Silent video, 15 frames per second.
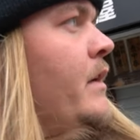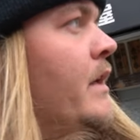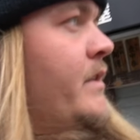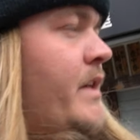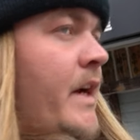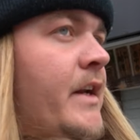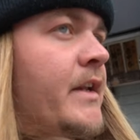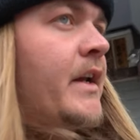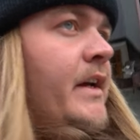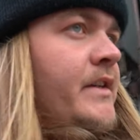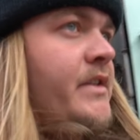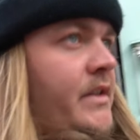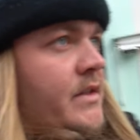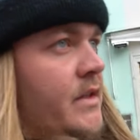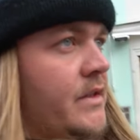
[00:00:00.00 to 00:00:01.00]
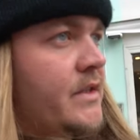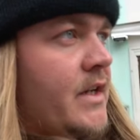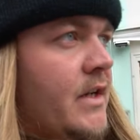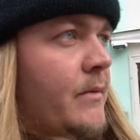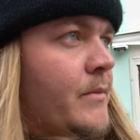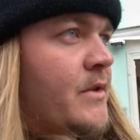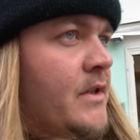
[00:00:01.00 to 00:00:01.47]
it's kind of nice because it
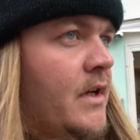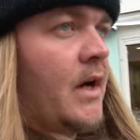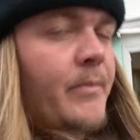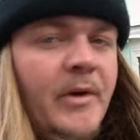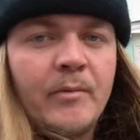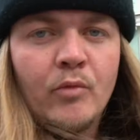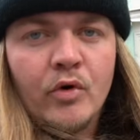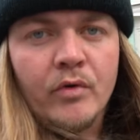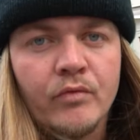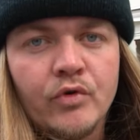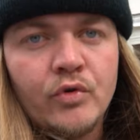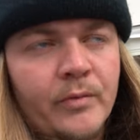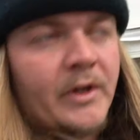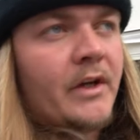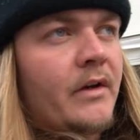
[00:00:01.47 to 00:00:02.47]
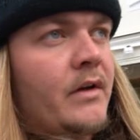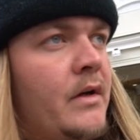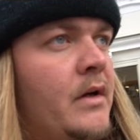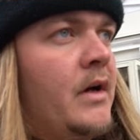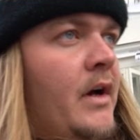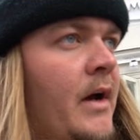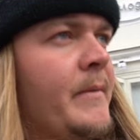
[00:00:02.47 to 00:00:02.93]
seems a bit more roomy.
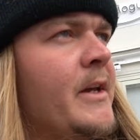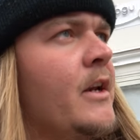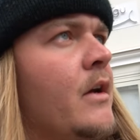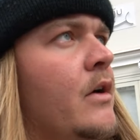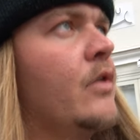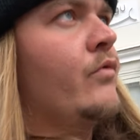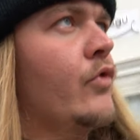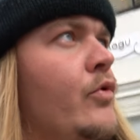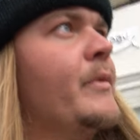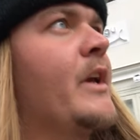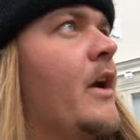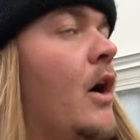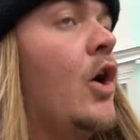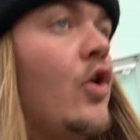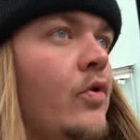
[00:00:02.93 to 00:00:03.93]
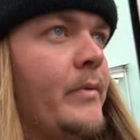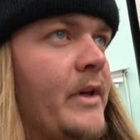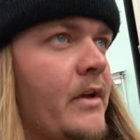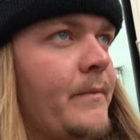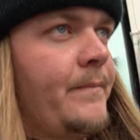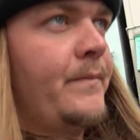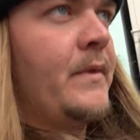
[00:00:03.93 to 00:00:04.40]
I mean, roomy,
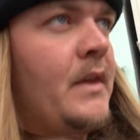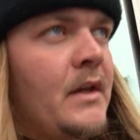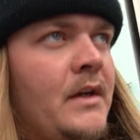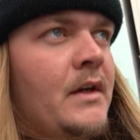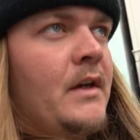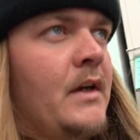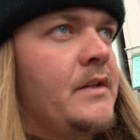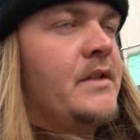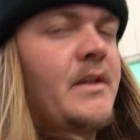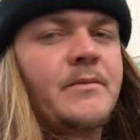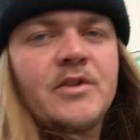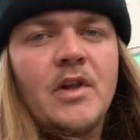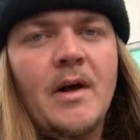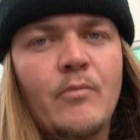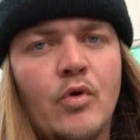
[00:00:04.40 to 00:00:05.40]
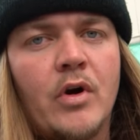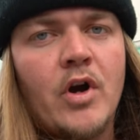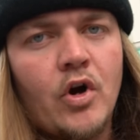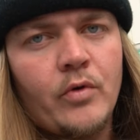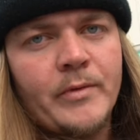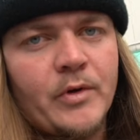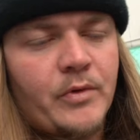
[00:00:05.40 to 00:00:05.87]
homey. seems a lot more
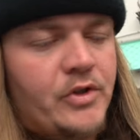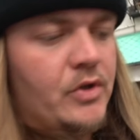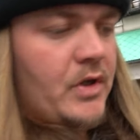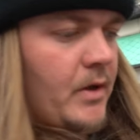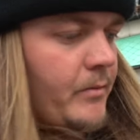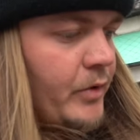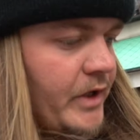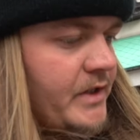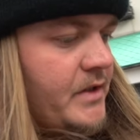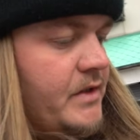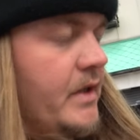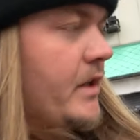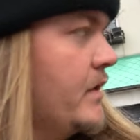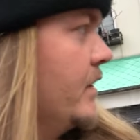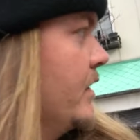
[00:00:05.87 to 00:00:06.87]
homey when you come places like